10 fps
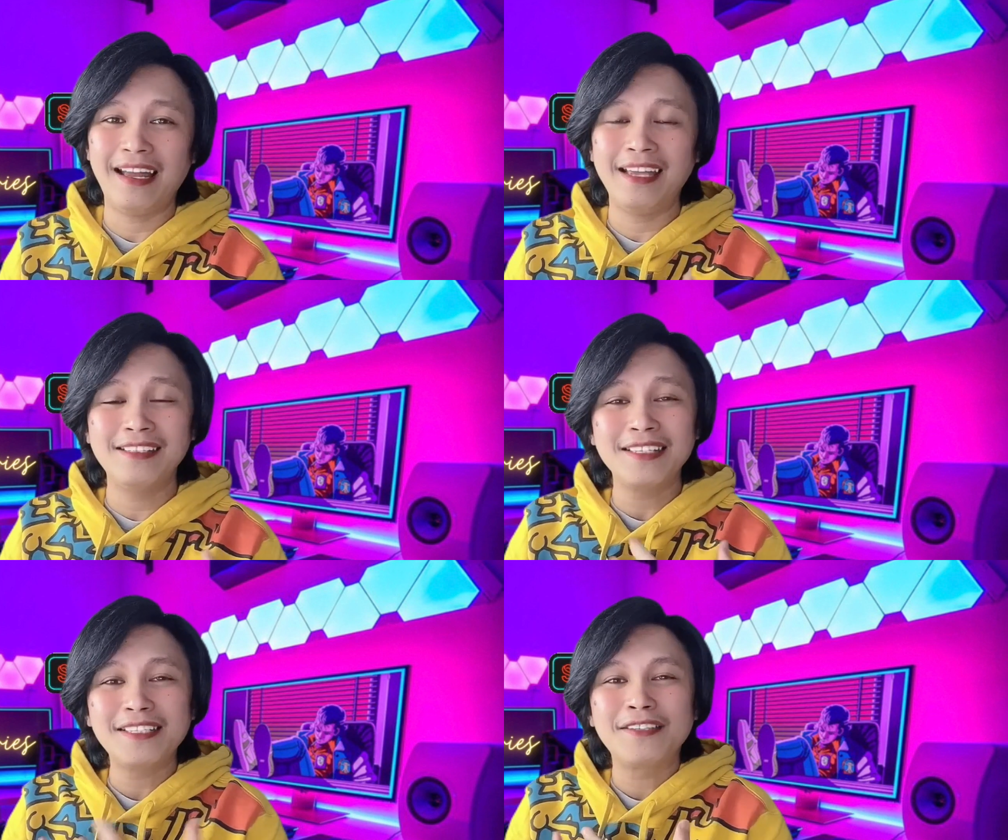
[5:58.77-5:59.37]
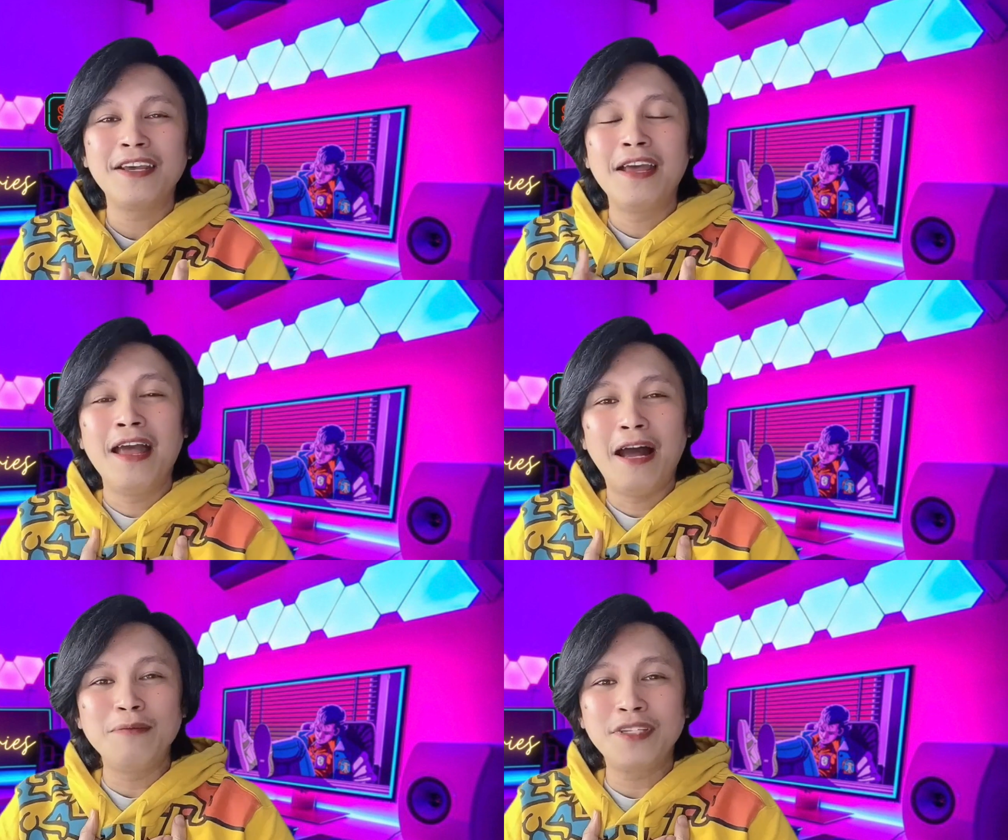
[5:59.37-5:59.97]

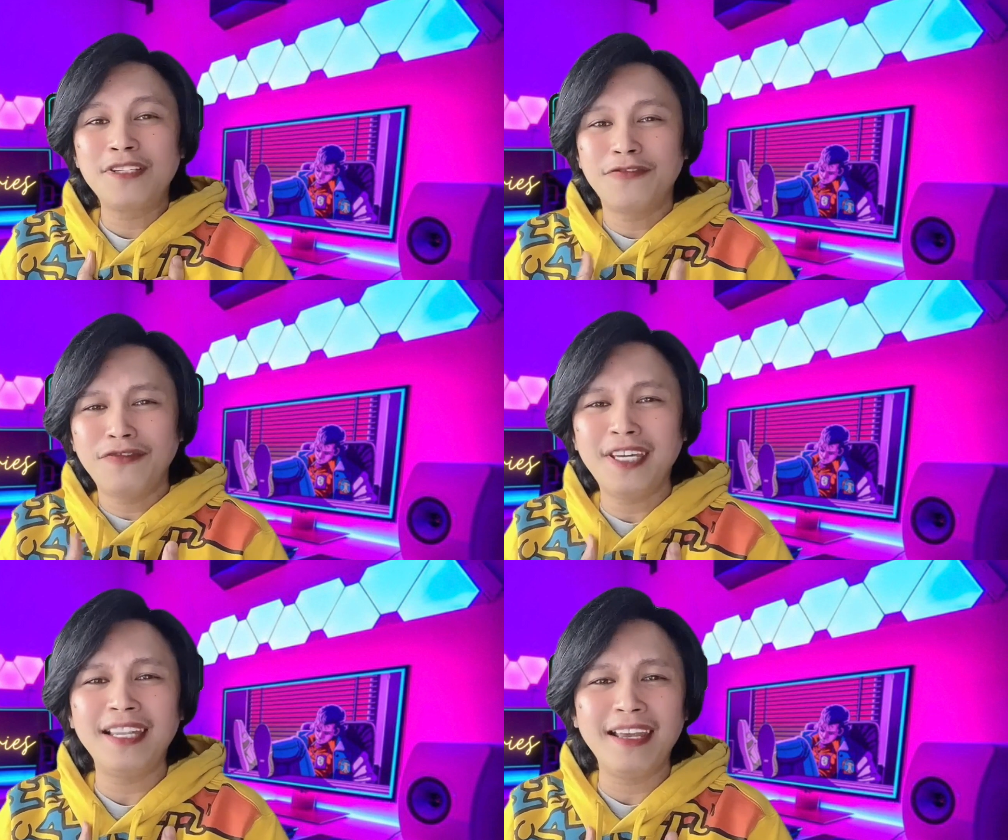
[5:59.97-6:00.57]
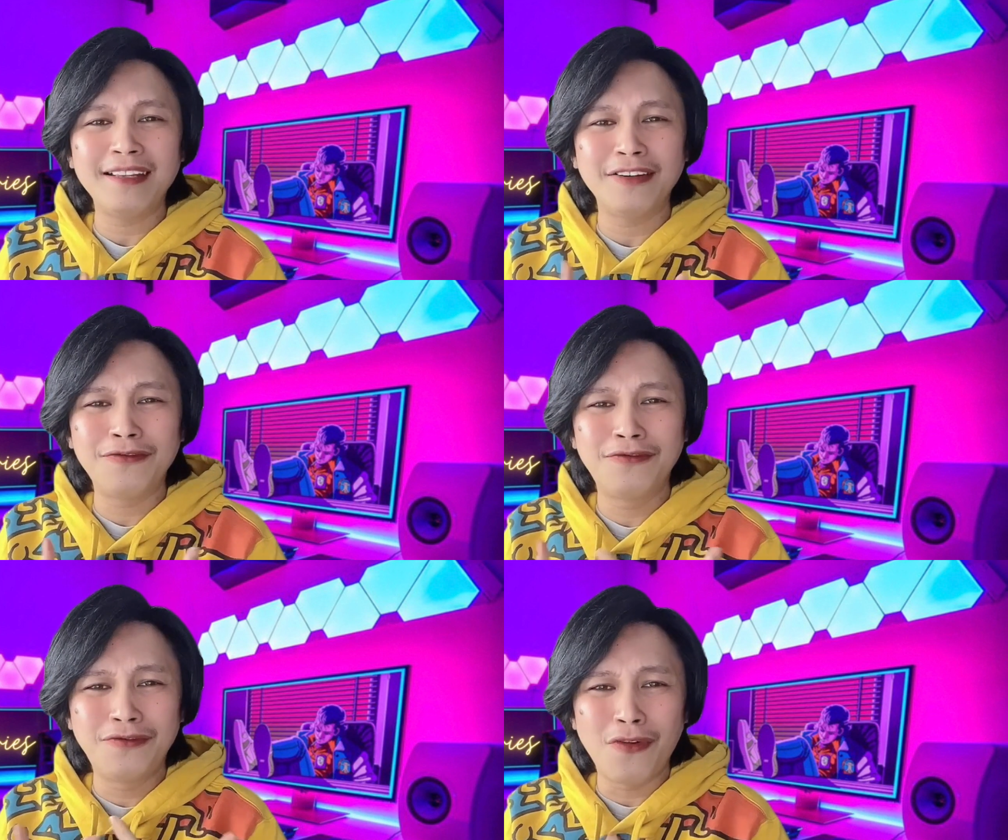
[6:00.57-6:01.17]
I'm just feeling the
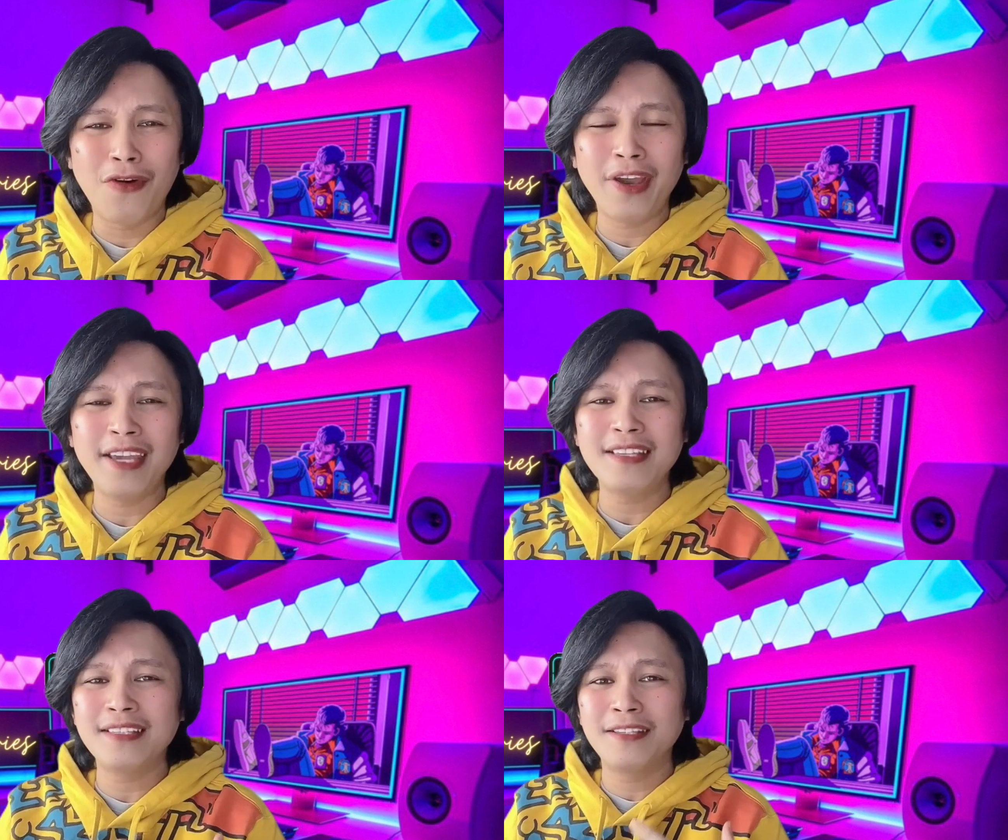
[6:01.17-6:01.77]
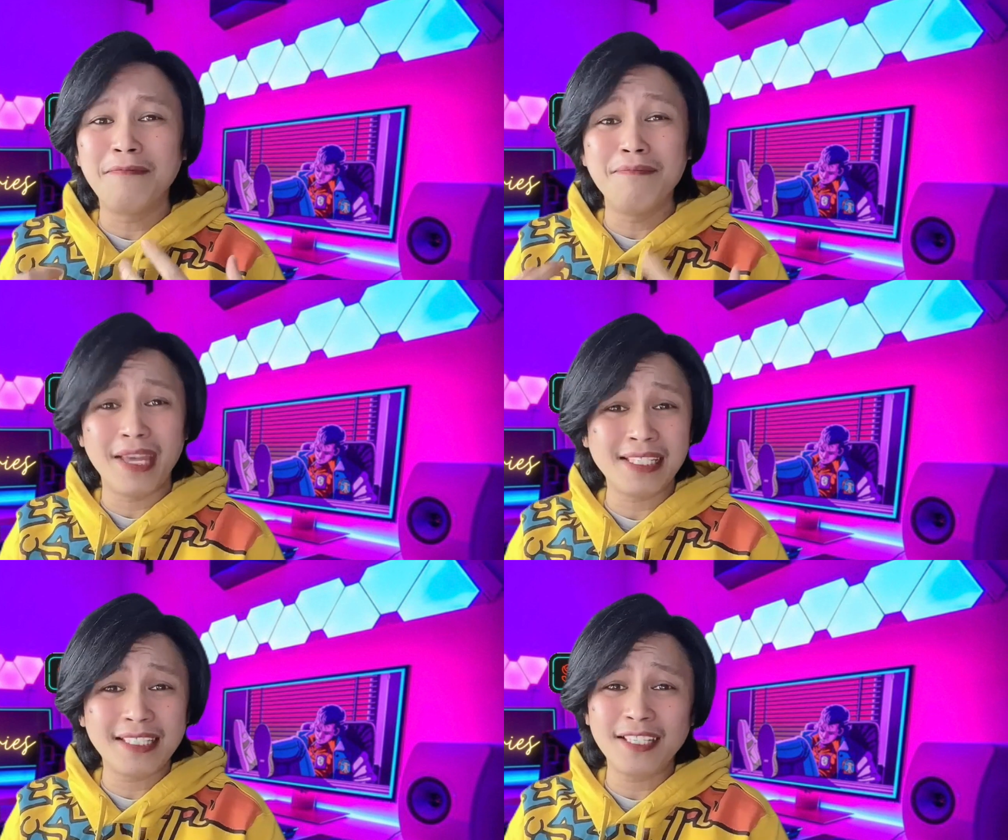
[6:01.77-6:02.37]
voice, the
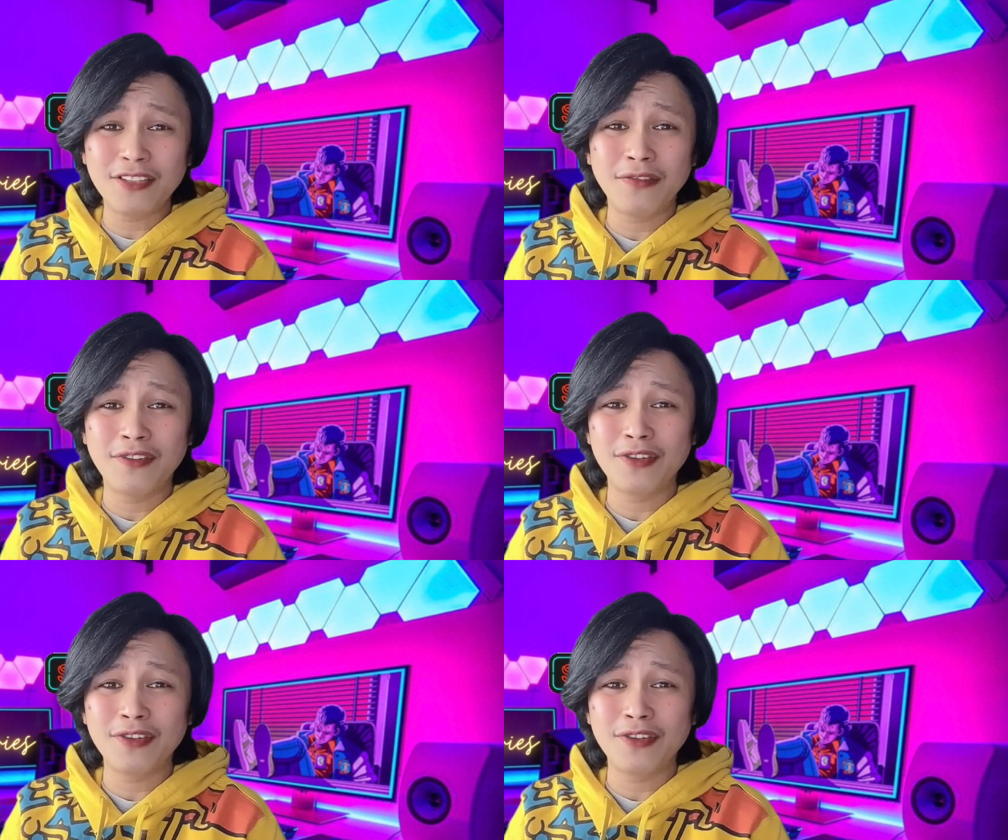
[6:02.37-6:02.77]
message of the